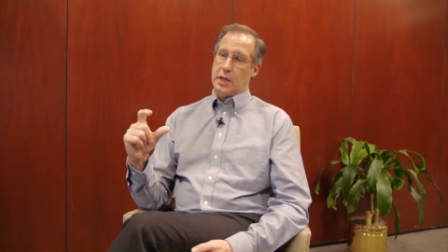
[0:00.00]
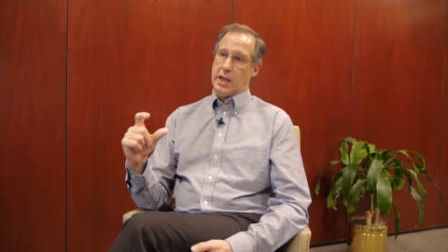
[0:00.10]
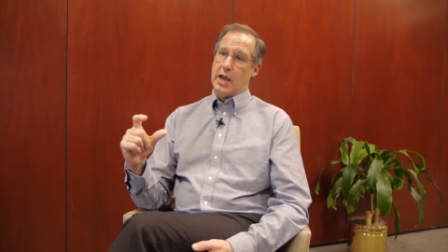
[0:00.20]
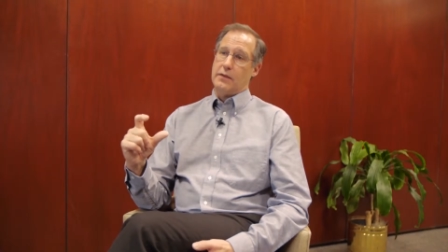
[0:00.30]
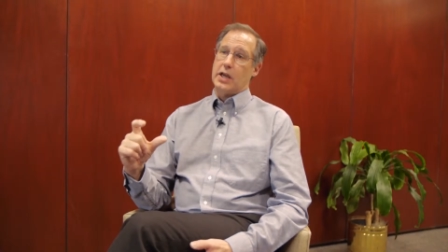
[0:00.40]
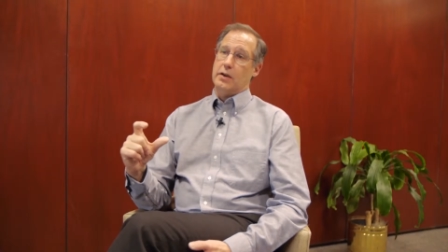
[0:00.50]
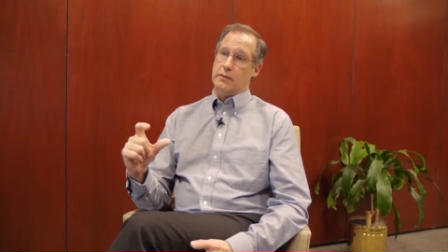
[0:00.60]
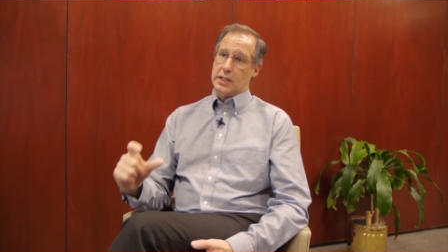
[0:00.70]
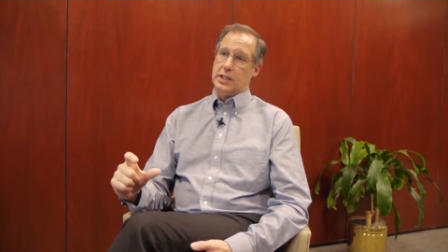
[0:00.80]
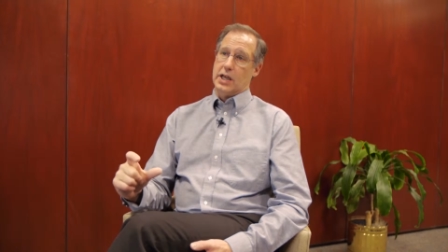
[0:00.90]
By having an
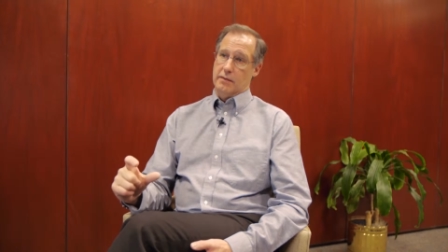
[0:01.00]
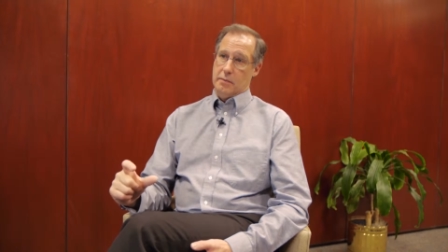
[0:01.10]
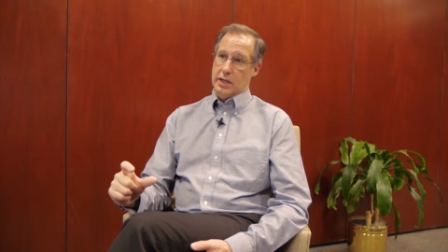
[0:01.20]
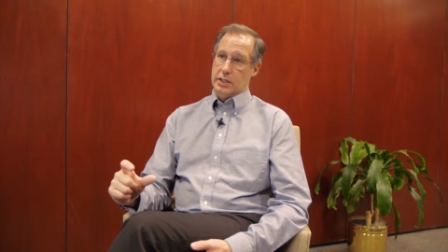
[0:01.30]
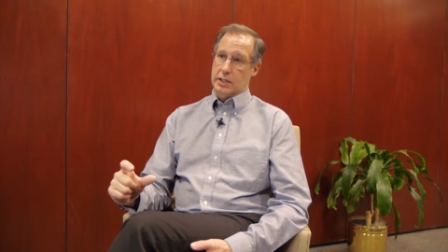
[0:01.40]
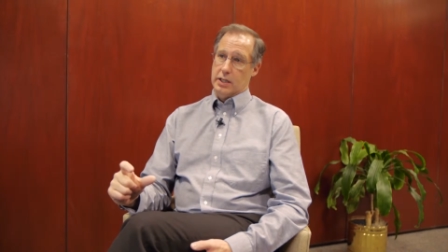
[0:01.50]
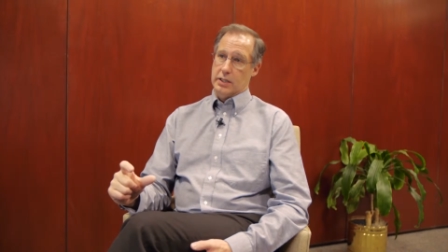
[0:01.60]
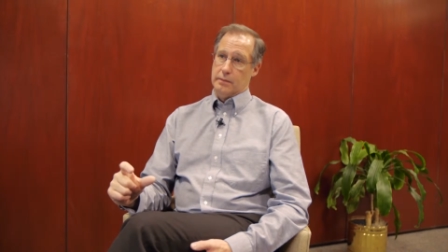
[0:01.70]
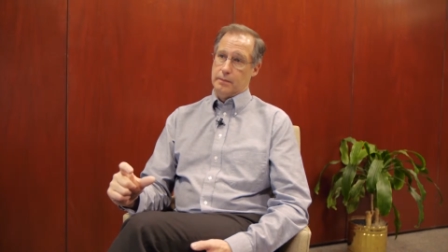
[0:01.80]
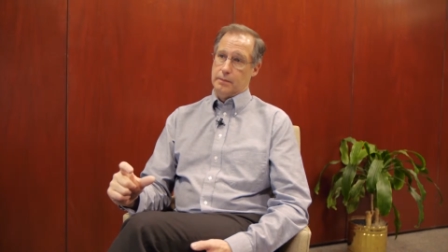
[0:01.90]
investigative
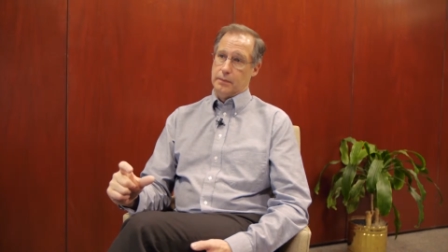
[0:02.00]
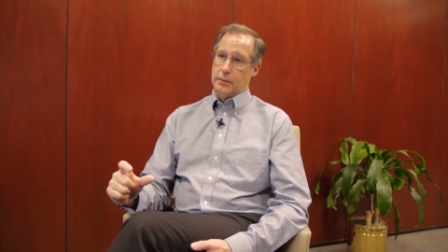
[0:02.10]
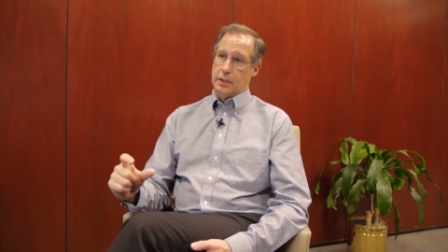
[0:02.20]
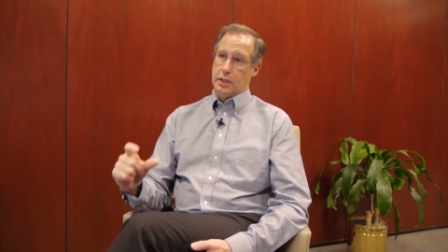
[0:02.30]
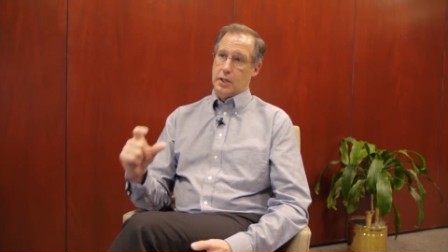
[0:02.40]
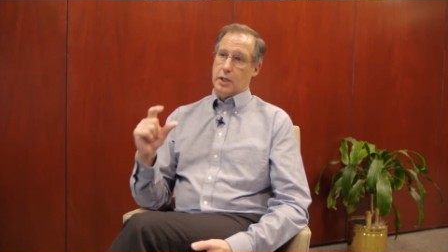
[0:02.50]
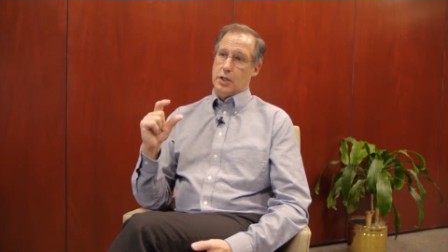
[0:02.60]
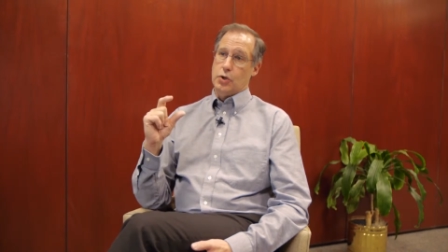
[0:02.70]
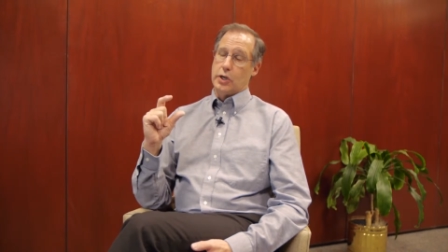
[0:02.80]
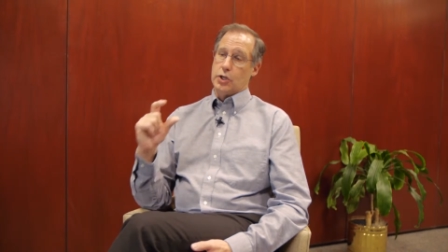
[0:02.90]
mindset,
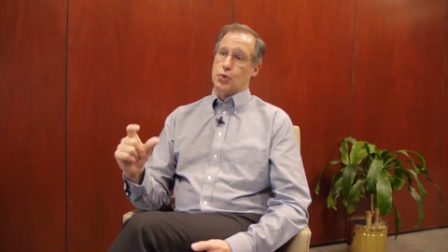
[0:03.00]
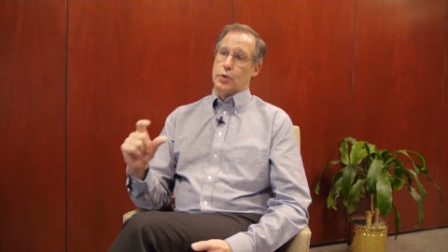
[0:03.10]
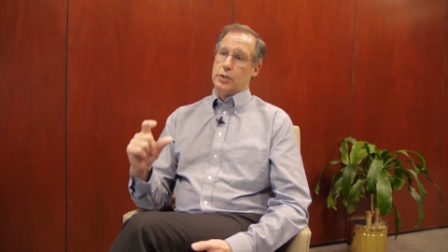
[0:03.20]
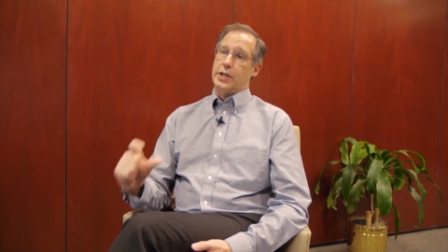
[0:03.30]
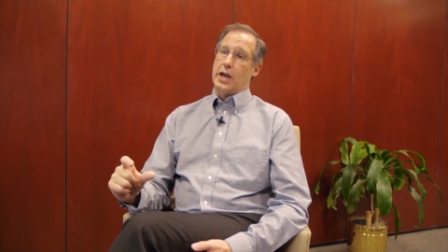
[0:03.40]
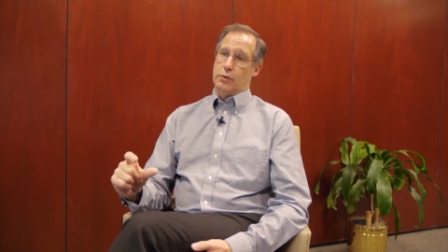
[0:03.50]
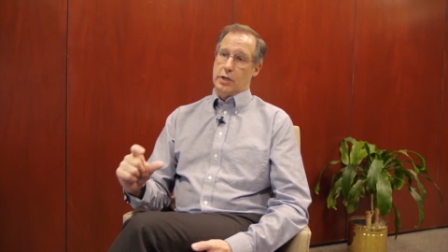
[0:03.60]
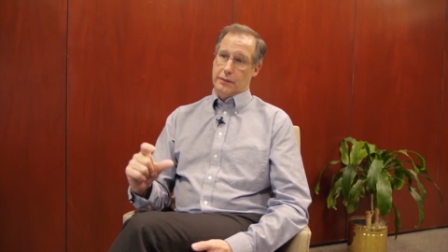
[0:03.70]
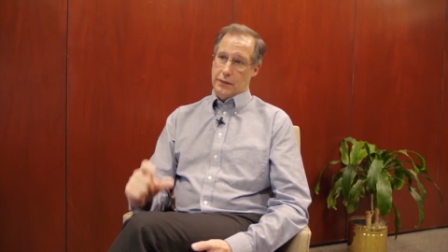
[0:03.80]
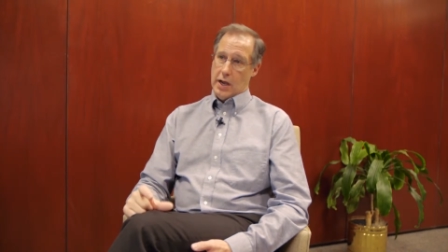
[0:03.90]
you can drill down
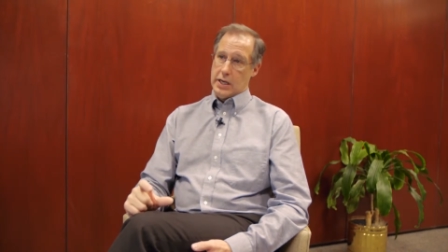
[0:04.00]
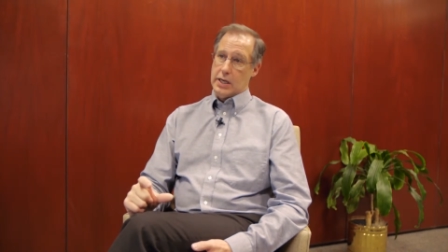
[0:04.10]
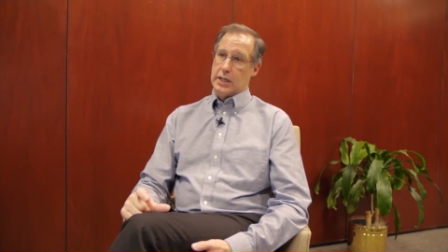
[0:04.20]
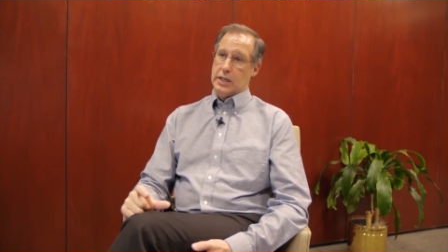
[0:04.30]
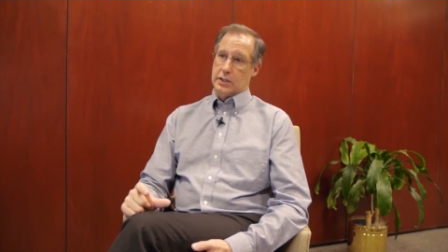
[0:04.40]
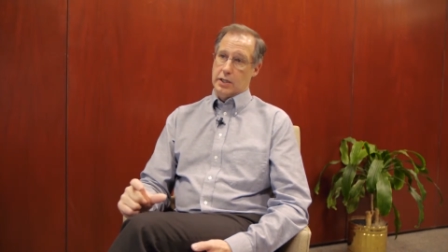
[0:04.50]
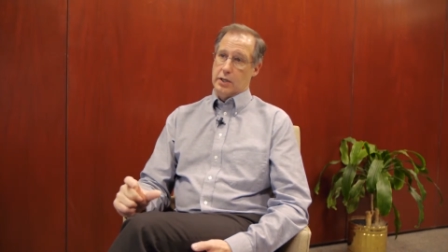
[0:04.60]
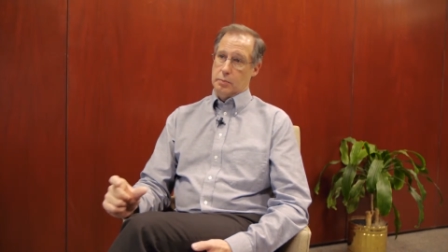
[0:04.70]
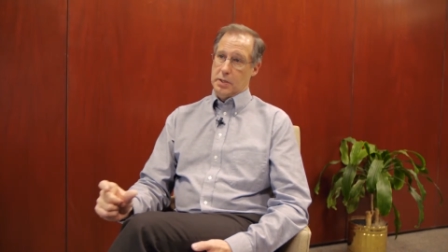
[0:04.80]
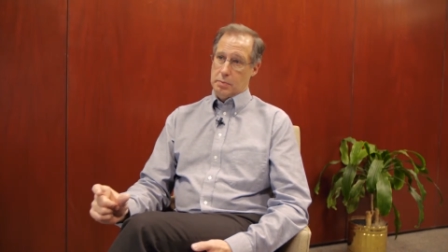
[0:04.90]
to find things that
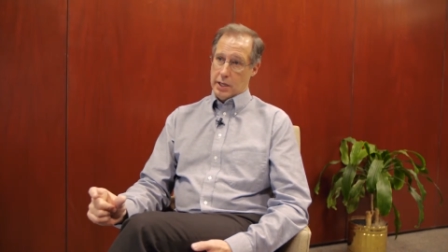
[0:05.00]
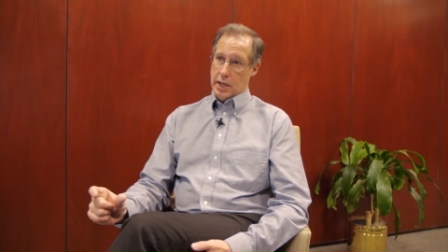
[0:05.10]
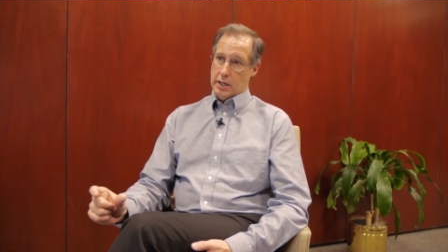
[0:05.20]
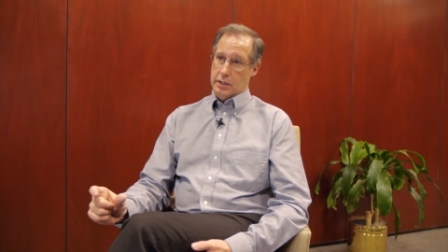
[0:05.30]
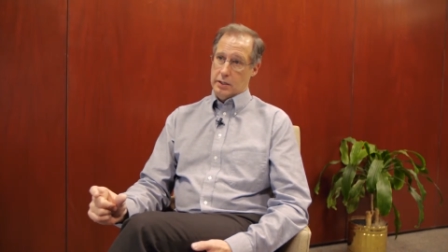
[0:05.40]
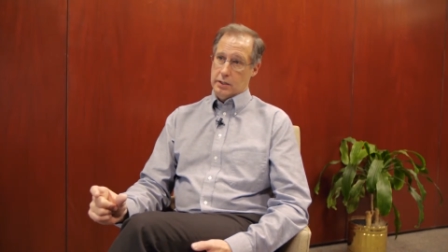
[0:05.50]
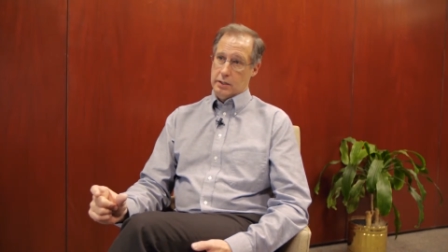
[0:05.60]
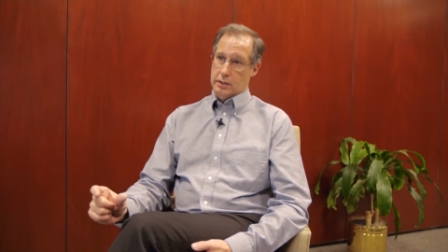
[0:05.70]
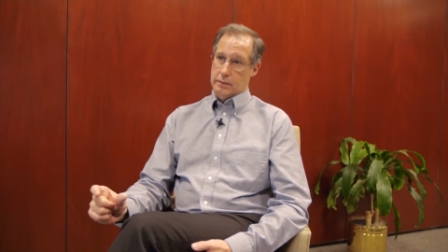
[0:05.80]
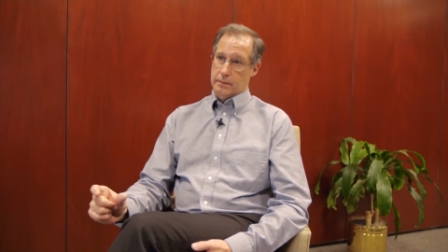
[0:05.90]
other people can't.
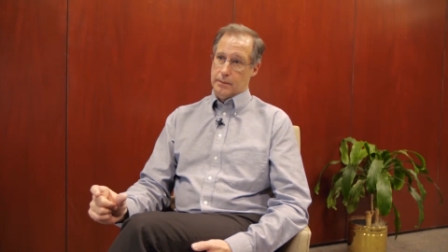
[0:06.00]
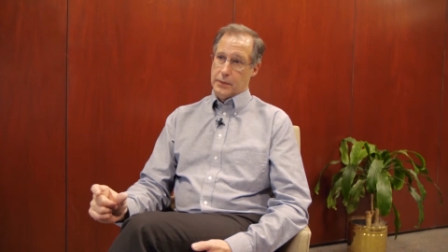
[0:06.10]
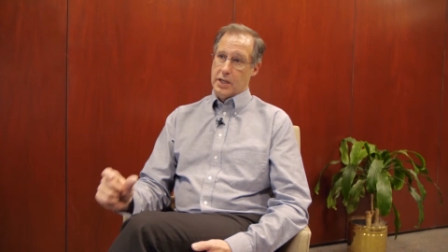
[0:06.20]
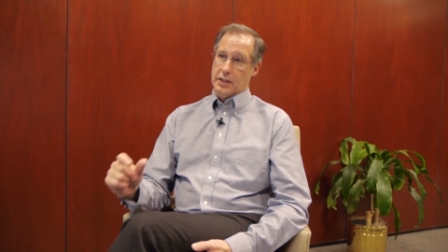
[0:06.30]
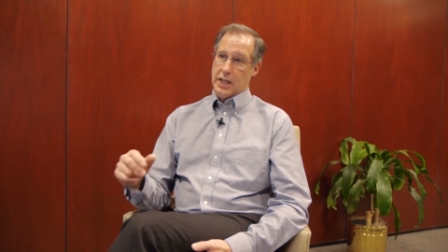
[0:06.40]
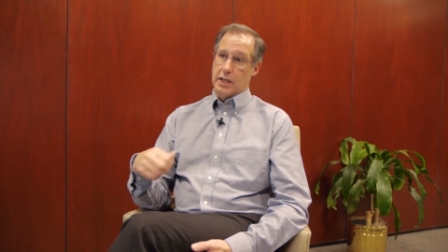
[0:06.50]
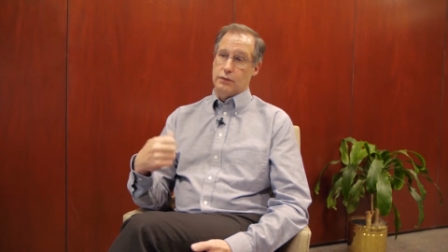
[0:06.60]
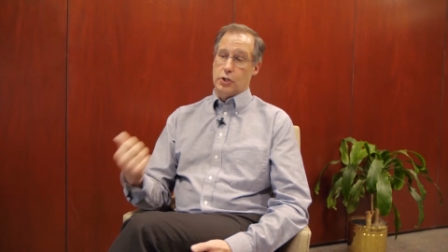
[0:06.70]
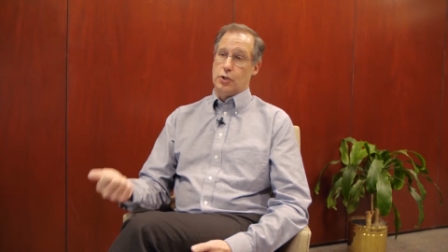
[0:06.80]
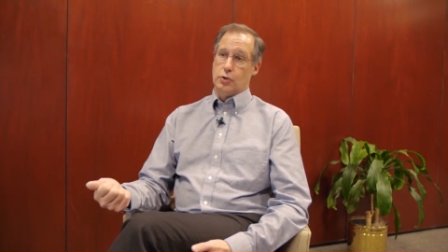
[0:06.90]
That
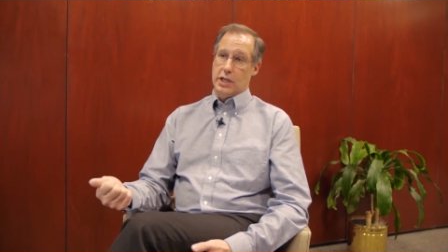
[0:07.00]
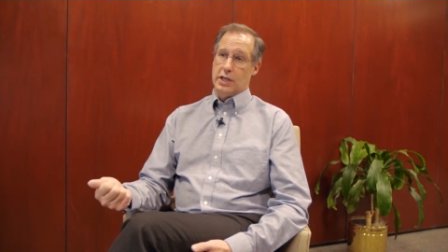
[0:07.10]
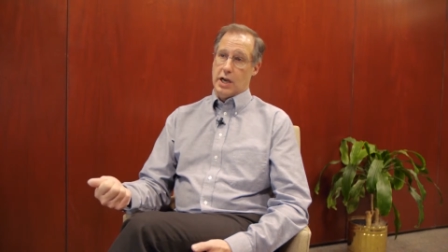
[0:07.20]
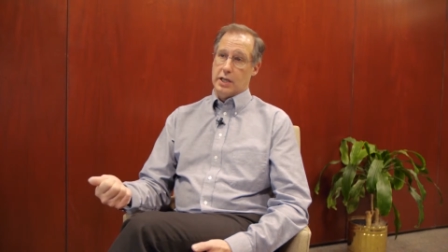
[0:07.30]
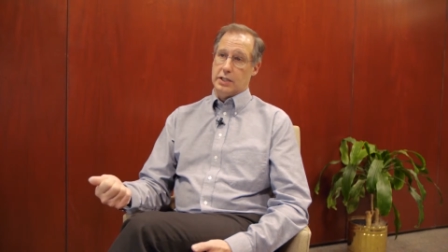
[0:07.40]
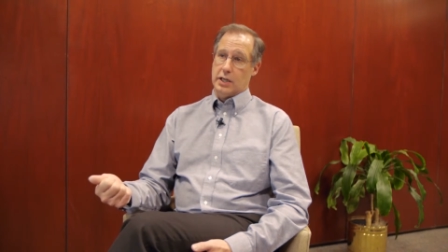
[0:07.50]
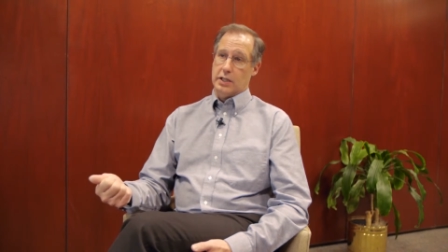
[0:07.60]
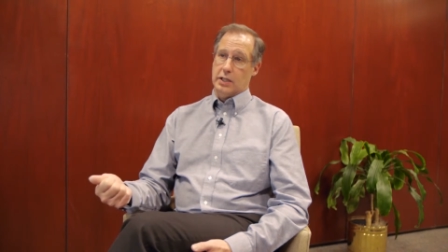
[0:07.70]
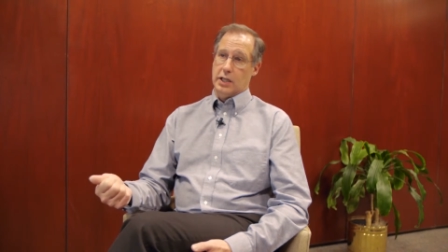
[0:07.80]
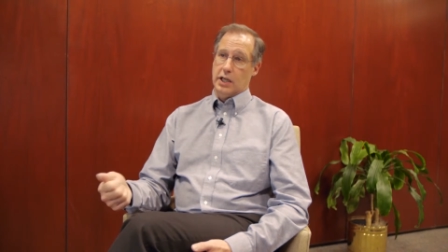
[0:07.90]
gives you unique
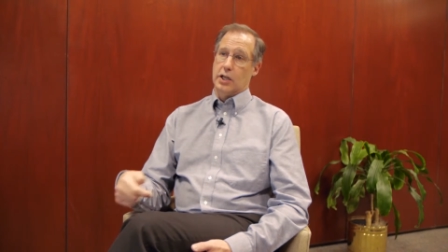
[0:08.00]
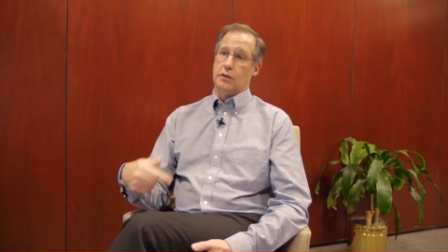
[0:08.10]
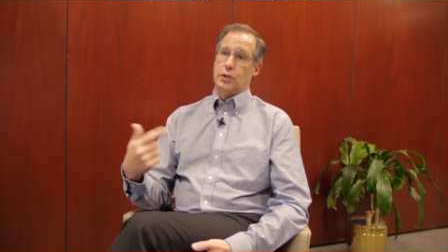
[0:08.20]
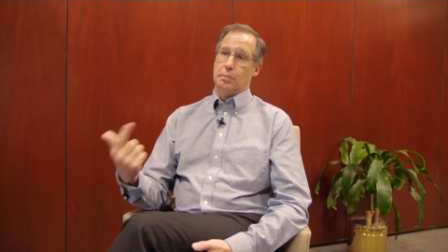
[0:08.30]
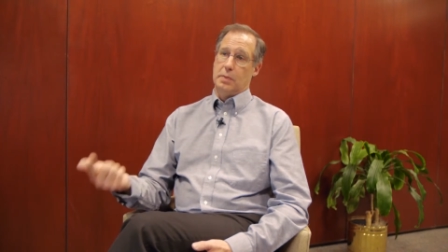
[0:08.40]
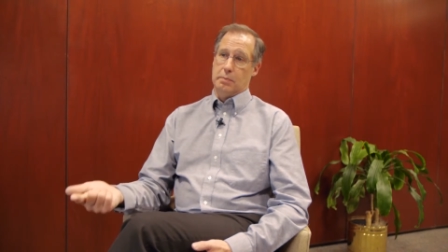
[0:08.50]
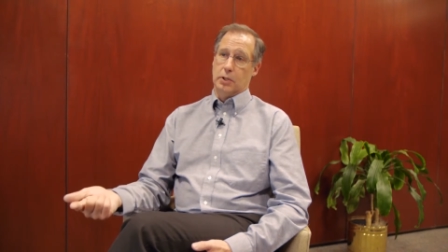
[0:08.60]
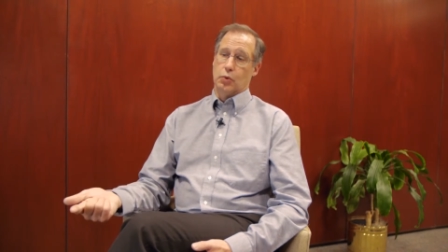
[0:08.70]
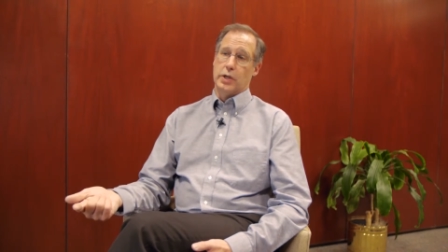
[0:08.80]
content. It gives people a